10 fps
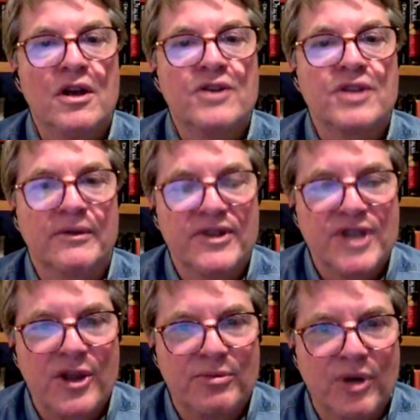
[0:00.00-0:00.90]
some of his
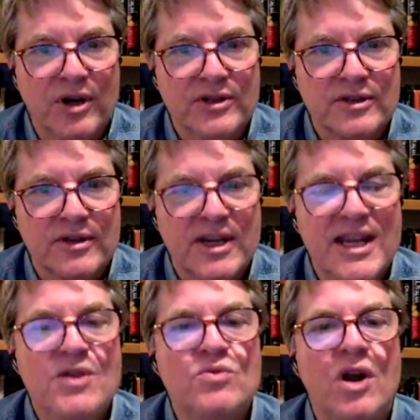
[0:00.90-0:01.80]
other
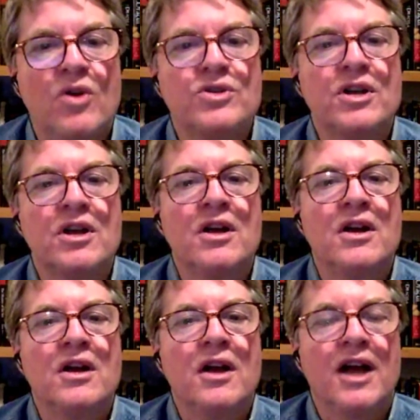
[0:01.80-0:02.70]
he wrote
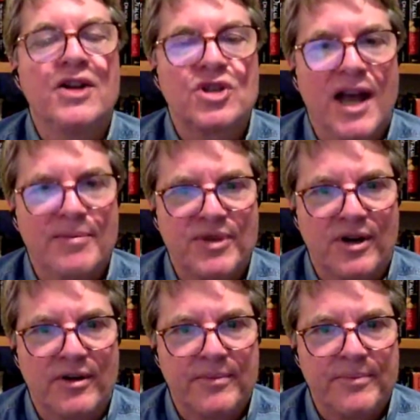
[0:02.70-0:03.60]
chapter